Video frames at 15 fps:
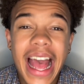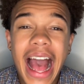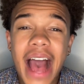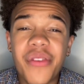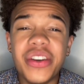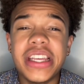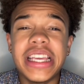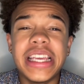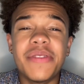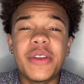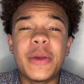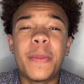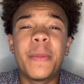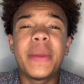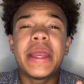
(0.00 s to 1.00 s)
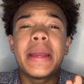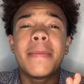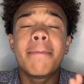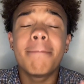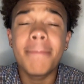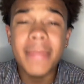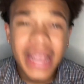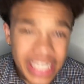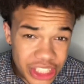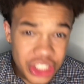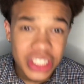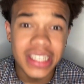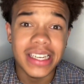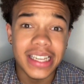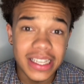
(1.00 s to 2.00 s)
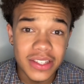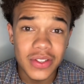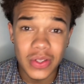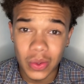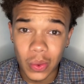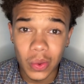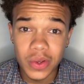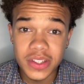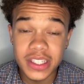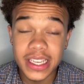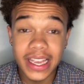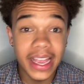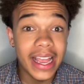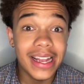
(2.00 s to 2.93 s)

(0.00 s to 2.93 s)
haven't even been mentioned in schools.